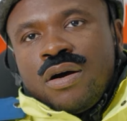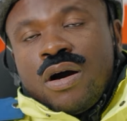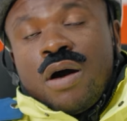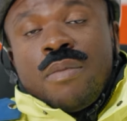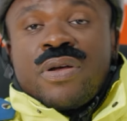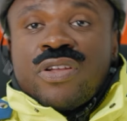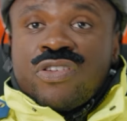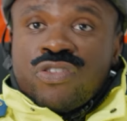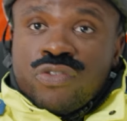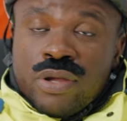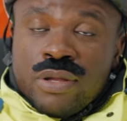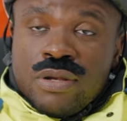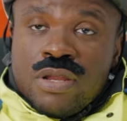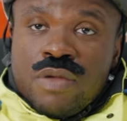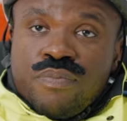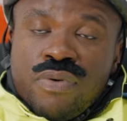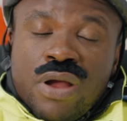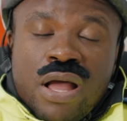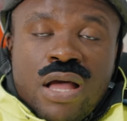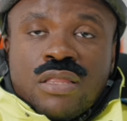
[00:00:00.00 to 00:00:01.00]
I'm
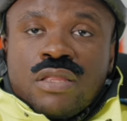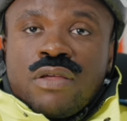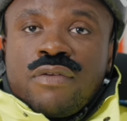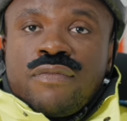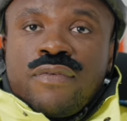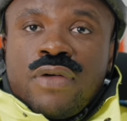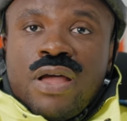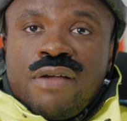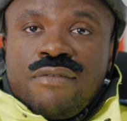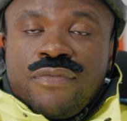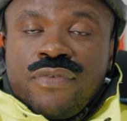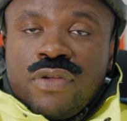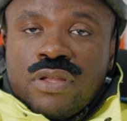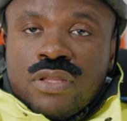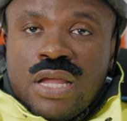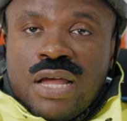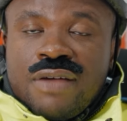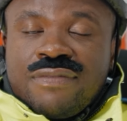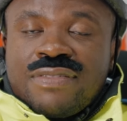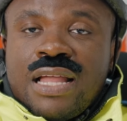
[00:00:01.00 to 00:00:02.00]
extremely proud of
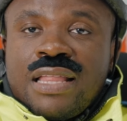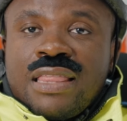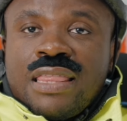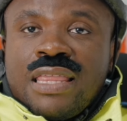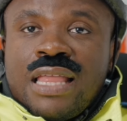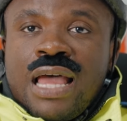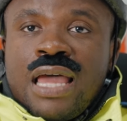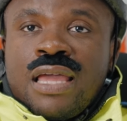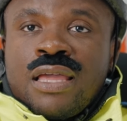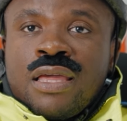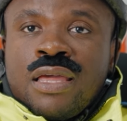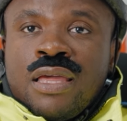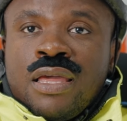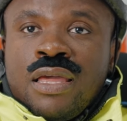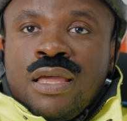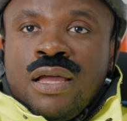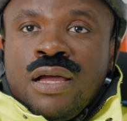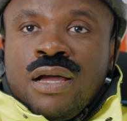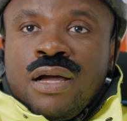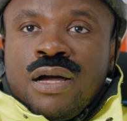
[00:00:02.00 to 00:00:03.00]
everything that I've done today.
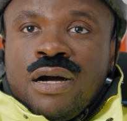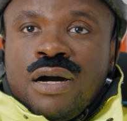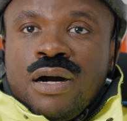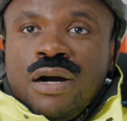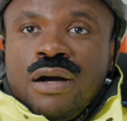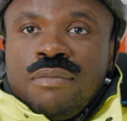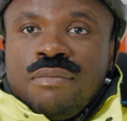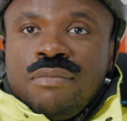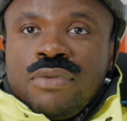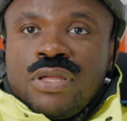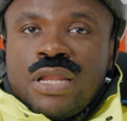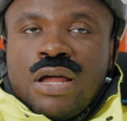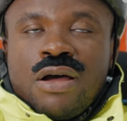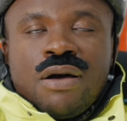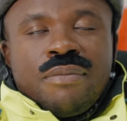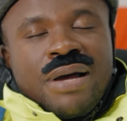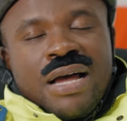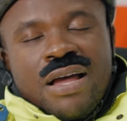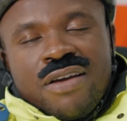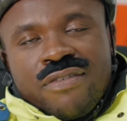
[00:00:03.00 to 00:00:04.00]
You
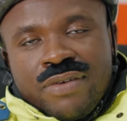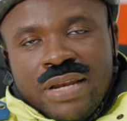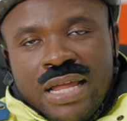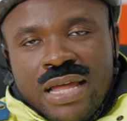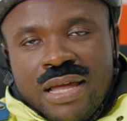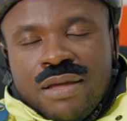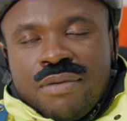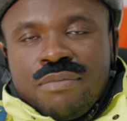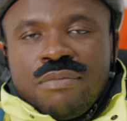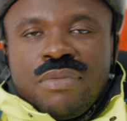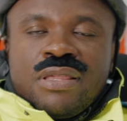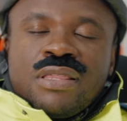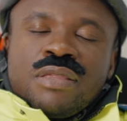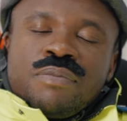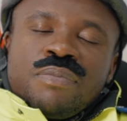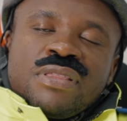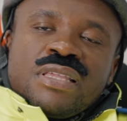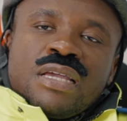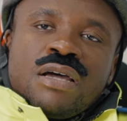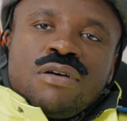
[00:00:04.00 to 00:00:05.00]
know, I may have let
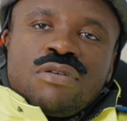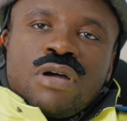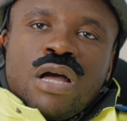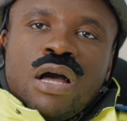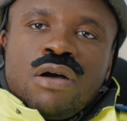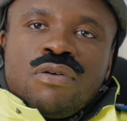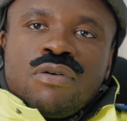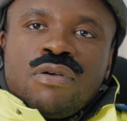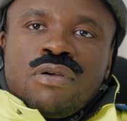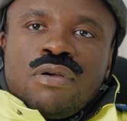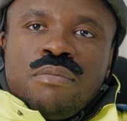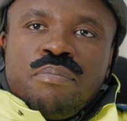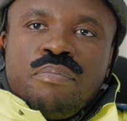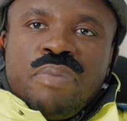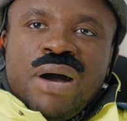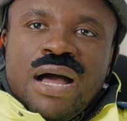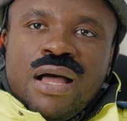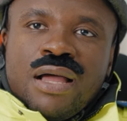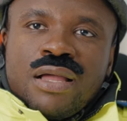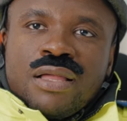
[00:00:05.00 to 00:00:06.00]
Mr. Patel go,
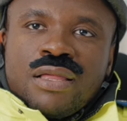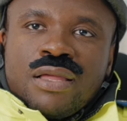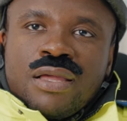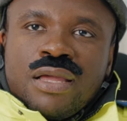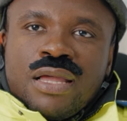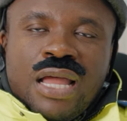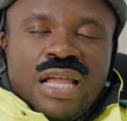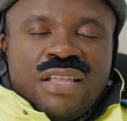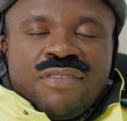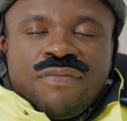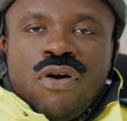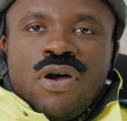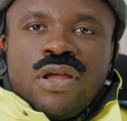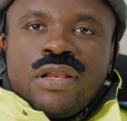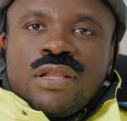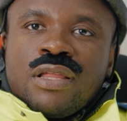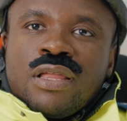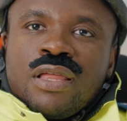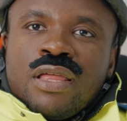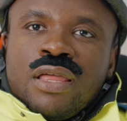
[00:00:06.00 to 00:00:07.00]
but that's
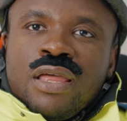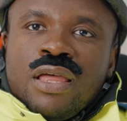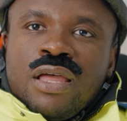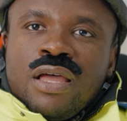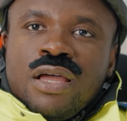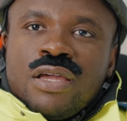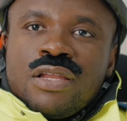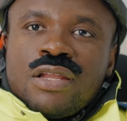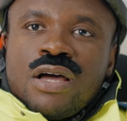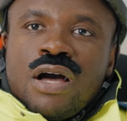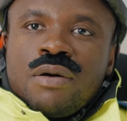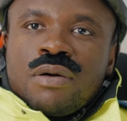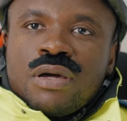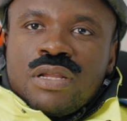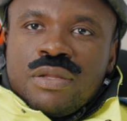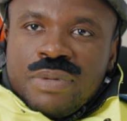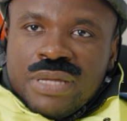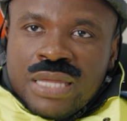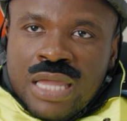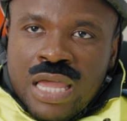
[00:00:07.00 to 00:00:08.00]
fine. You know, I'm
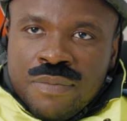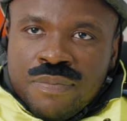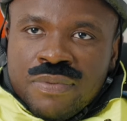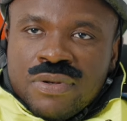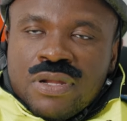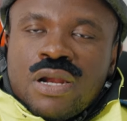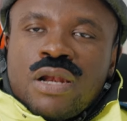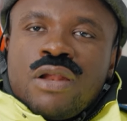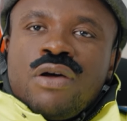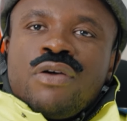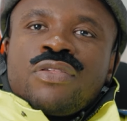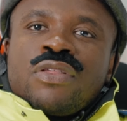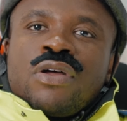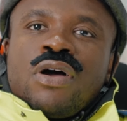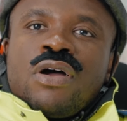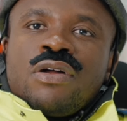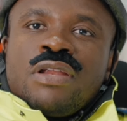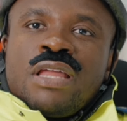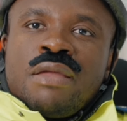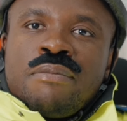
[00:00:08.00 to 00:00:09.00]
going to be keeping a close
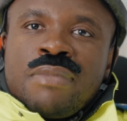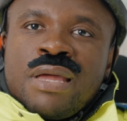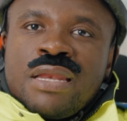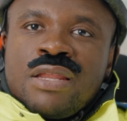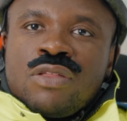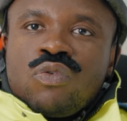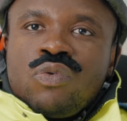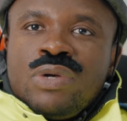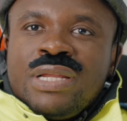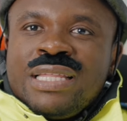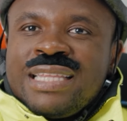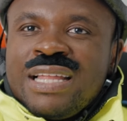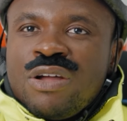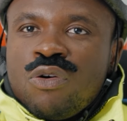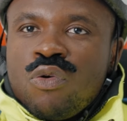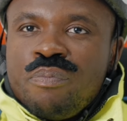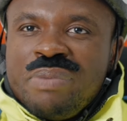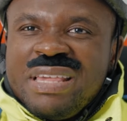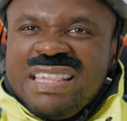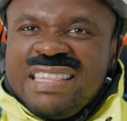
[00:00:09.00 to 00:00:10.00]
eye on him and all his
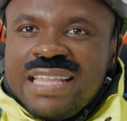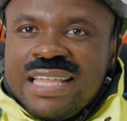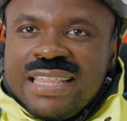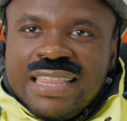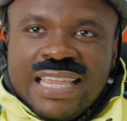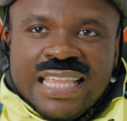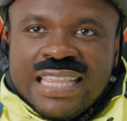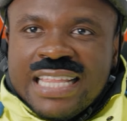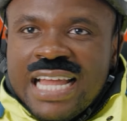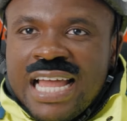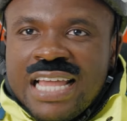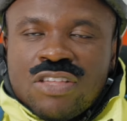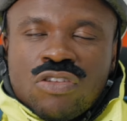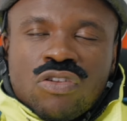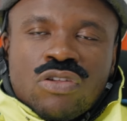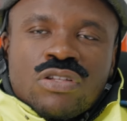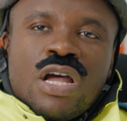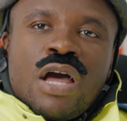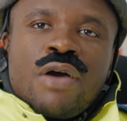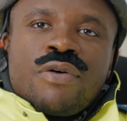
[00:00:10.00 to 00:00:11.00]
little businesses that he's
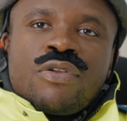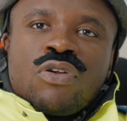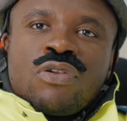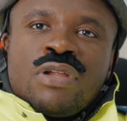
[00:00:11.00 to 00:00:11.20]
got going